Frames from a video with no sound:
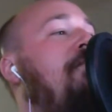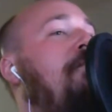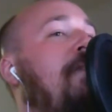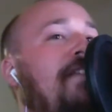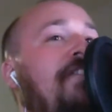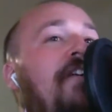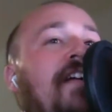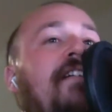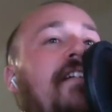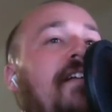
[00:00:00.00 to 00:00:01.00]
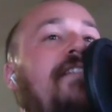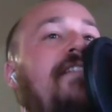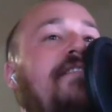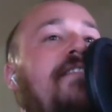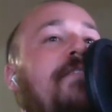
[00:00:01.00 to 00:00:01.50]
Pin turning
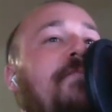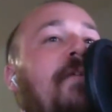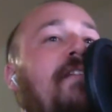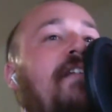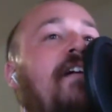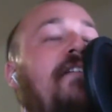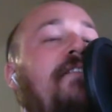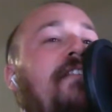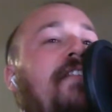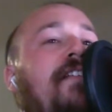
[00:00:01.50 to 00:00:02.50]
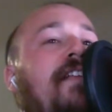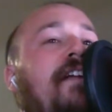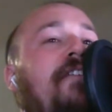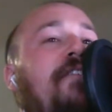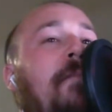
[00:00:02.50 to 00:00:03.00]
is probably the thing
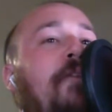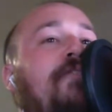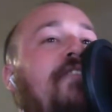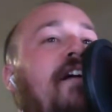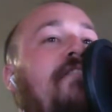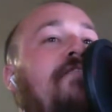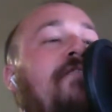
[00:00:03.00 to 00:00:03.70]
that I do the most of.